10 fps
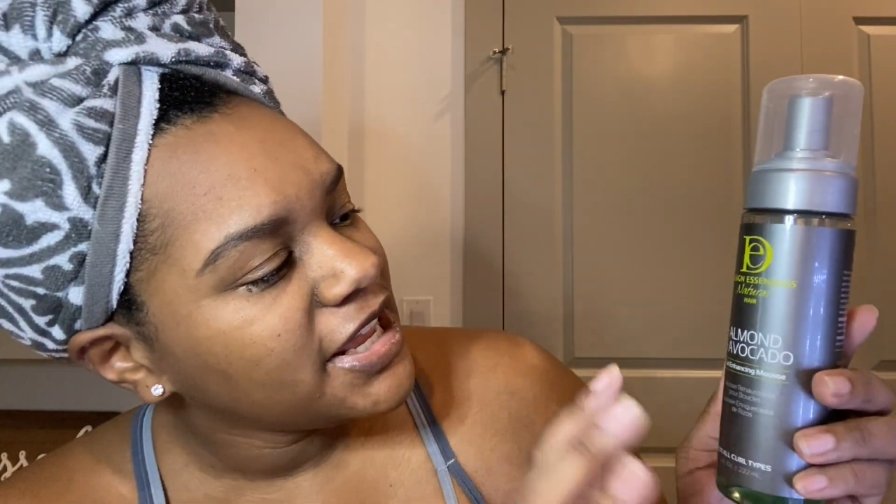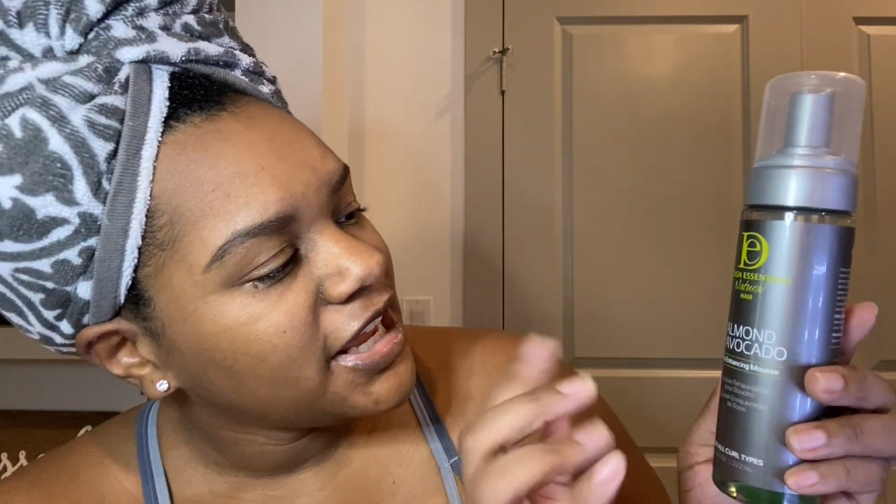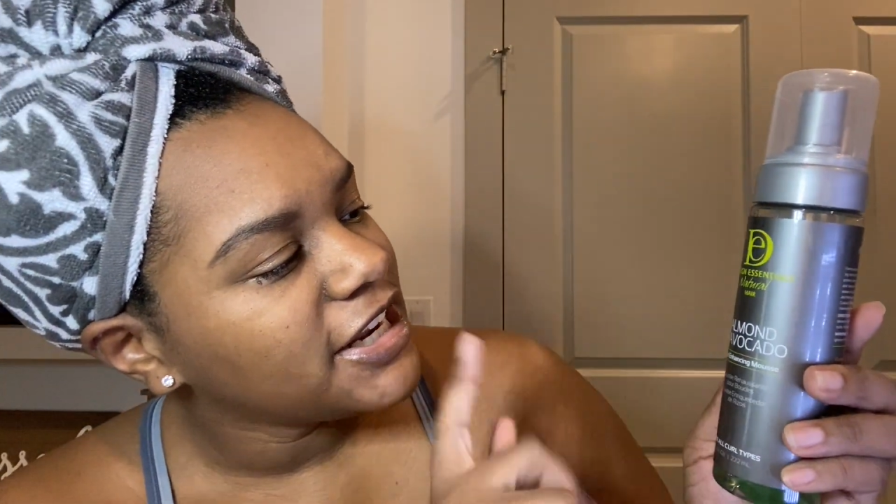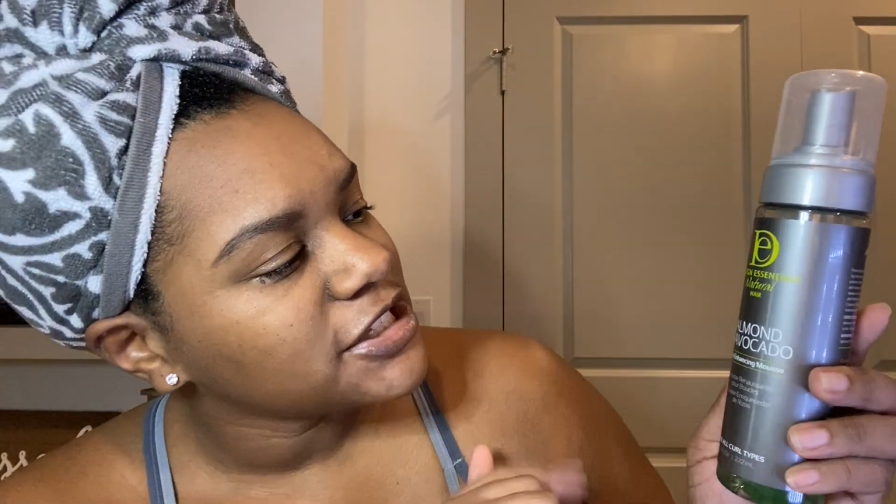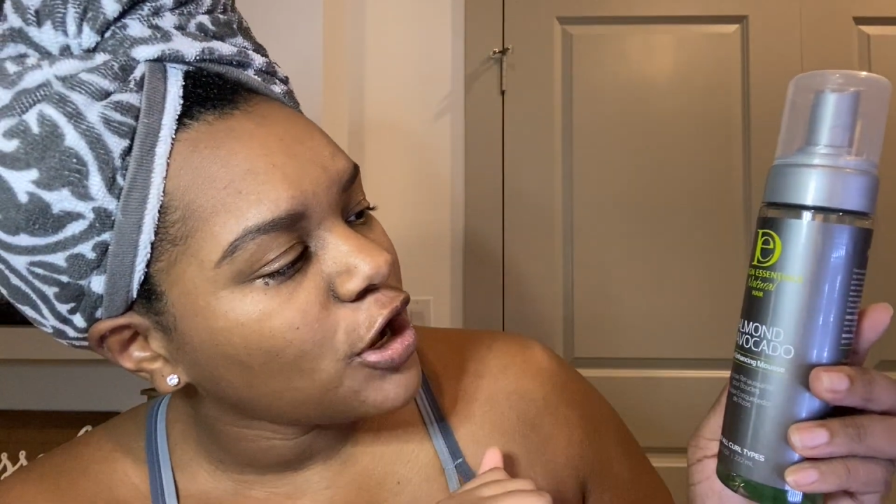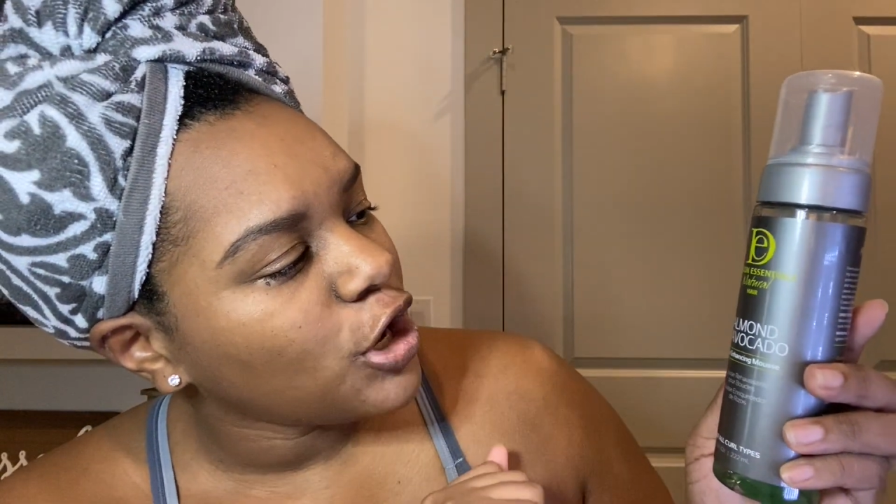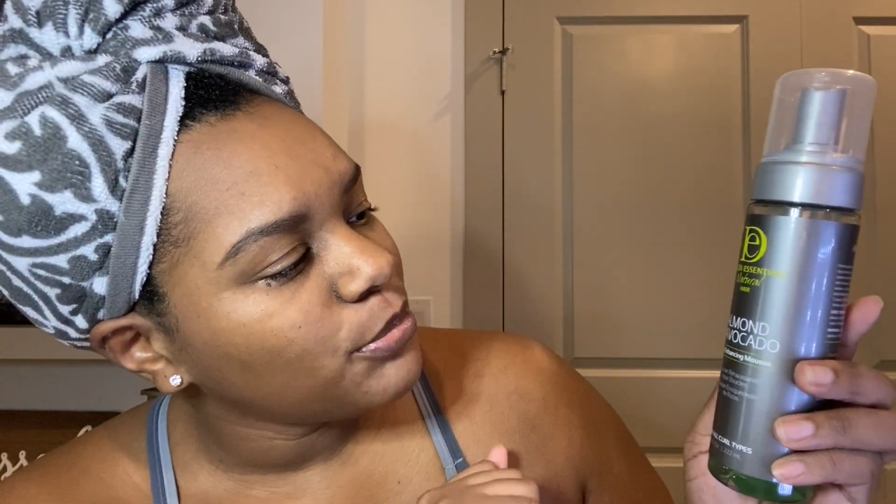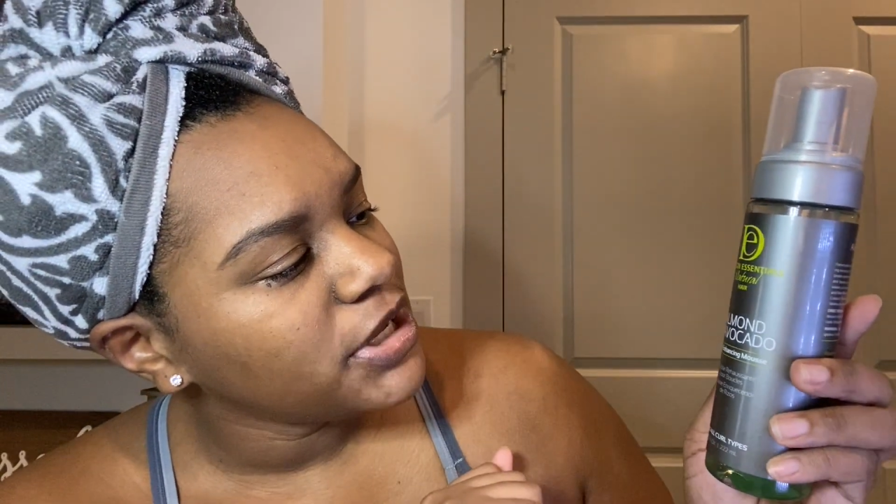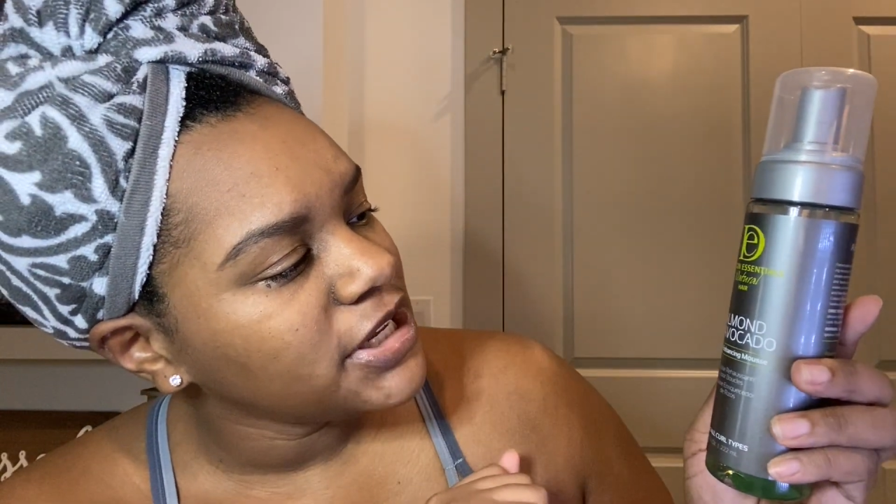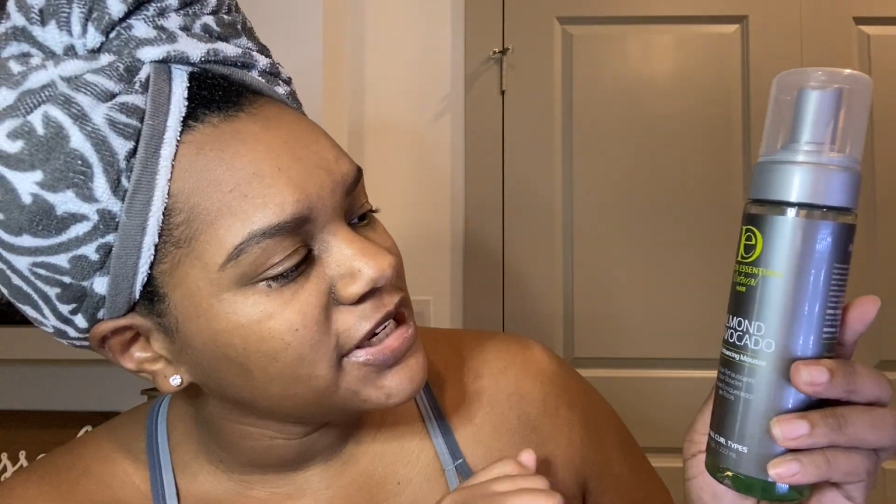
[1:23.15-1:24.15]
It is
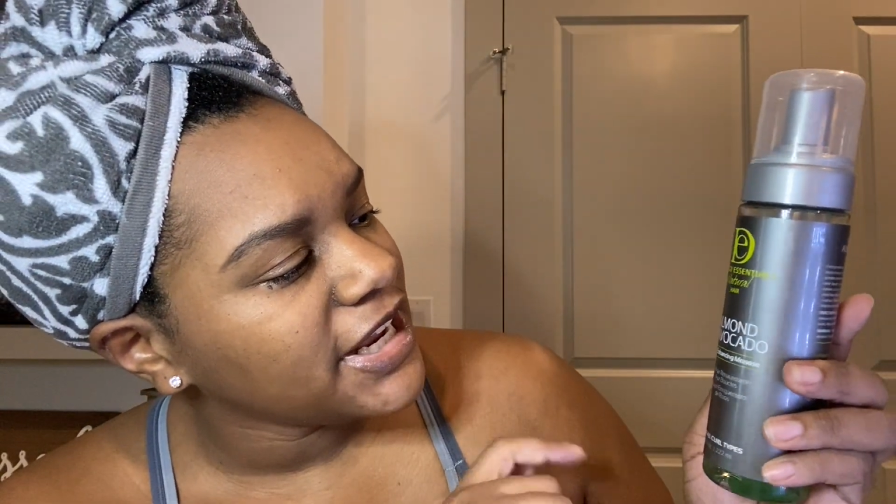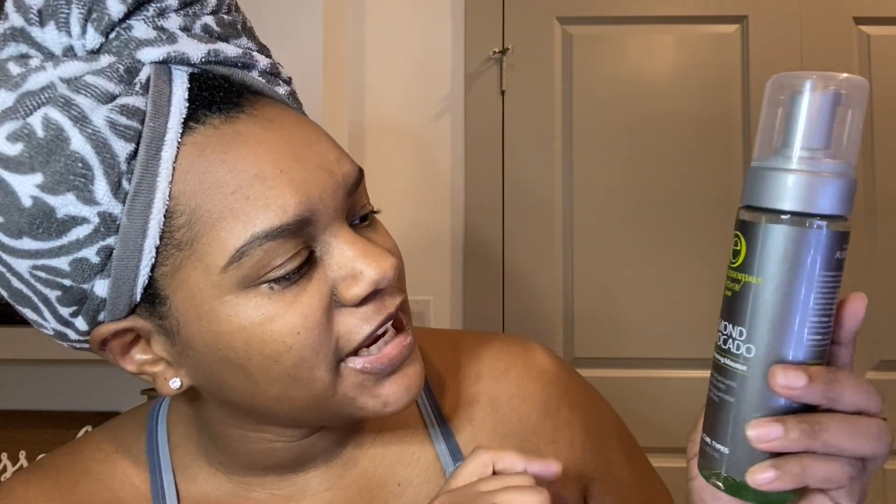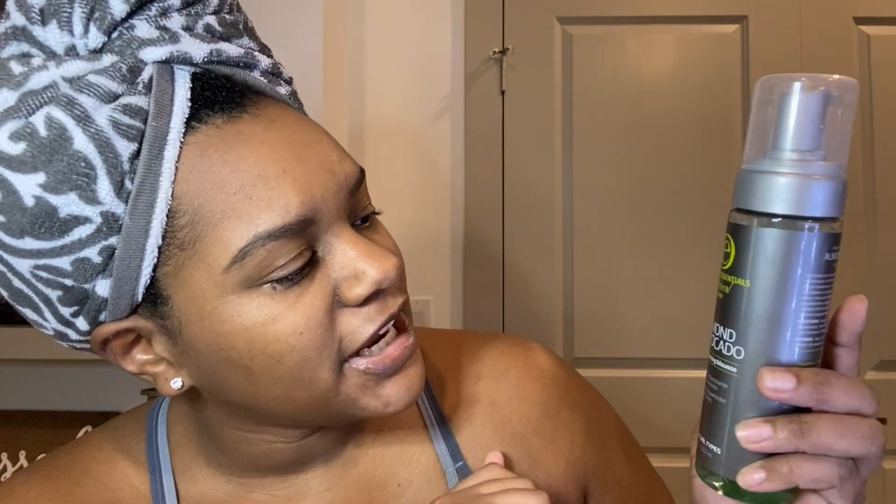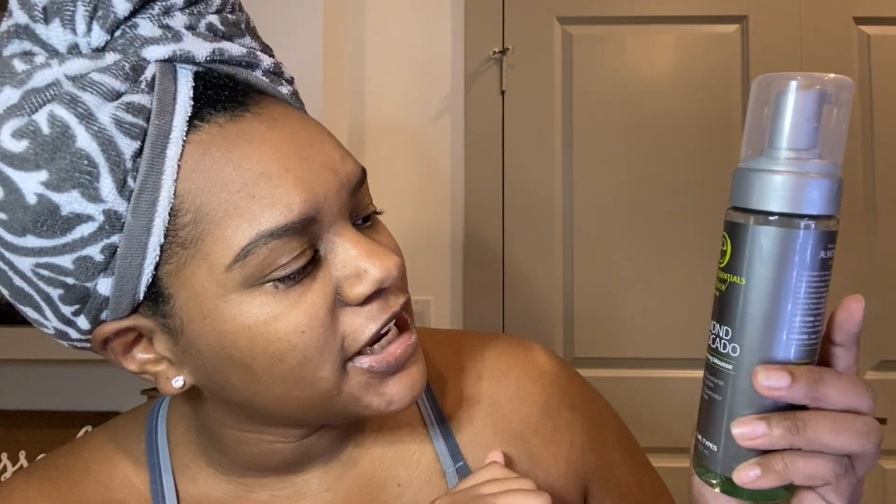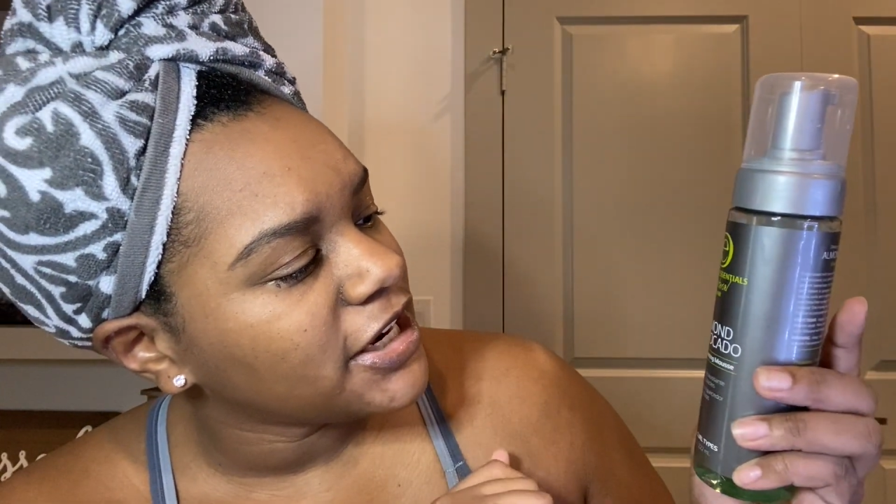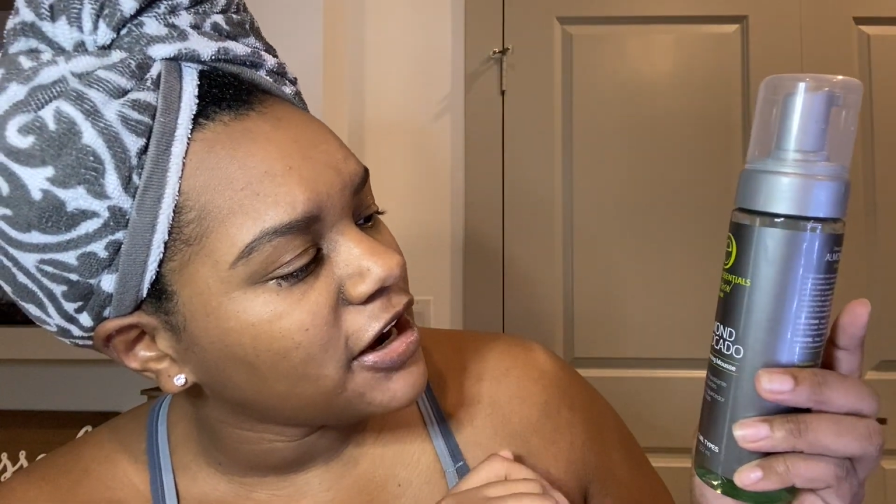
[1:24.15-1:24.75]
almond and